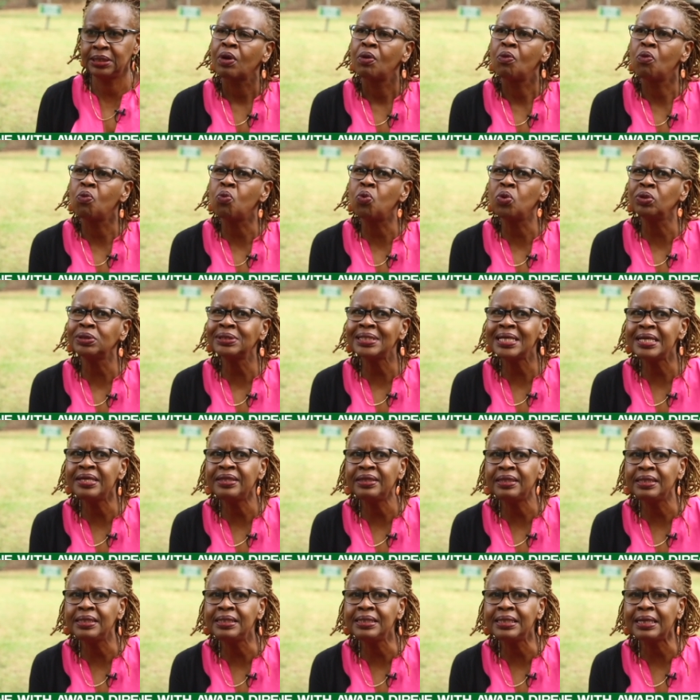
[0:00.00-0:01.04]
What I
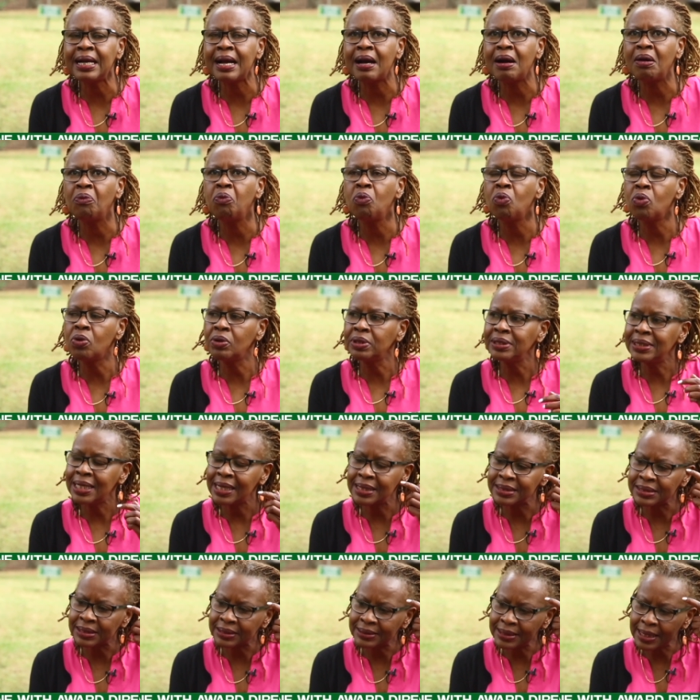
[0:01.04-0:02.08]
think Award has
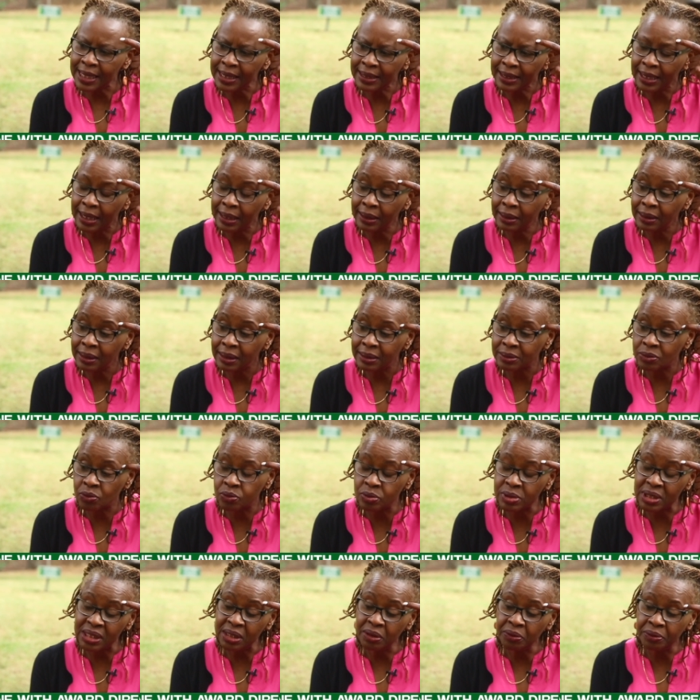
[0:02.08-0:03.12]
done, and to
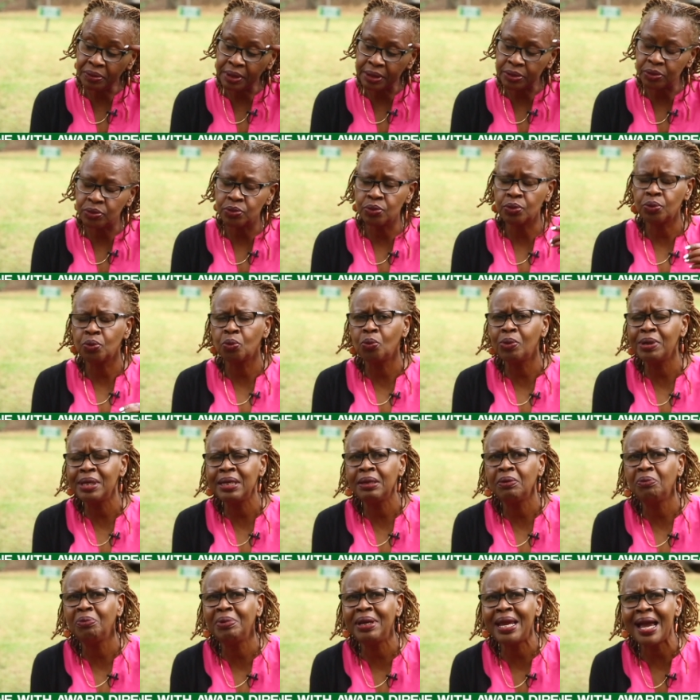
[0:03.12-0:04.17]
tell you the truth, we
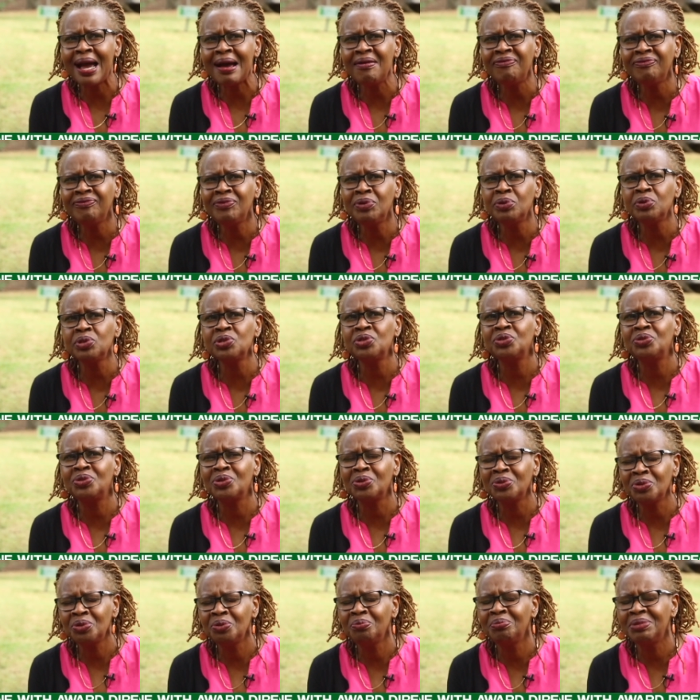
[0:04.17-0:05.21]
have not
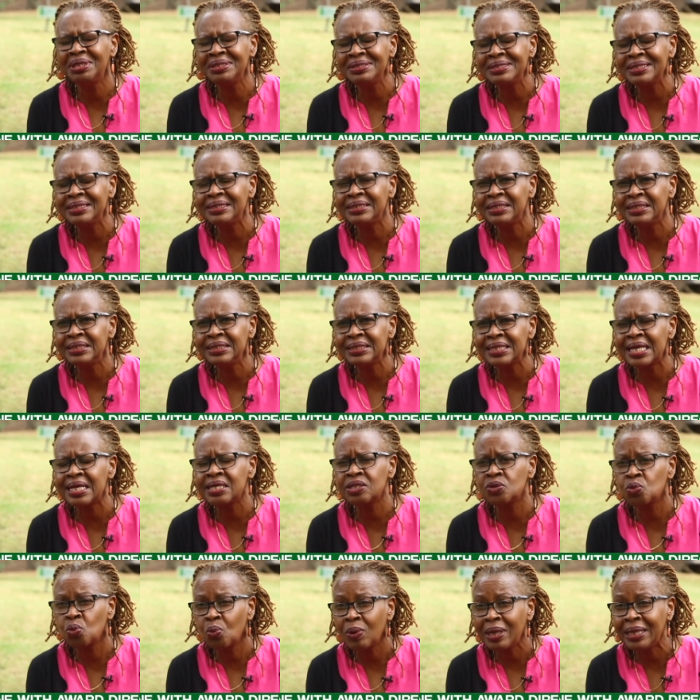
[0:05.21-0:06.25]
documented it as
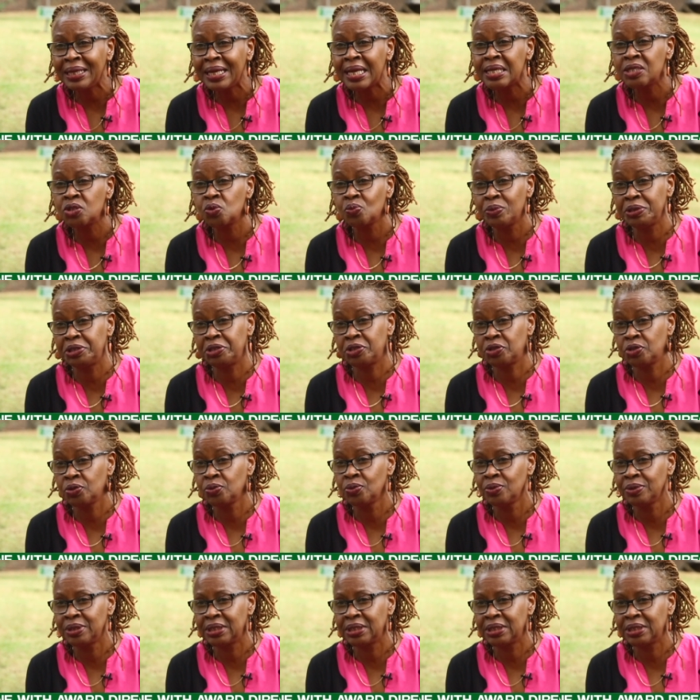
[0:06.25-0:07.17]
well as we should.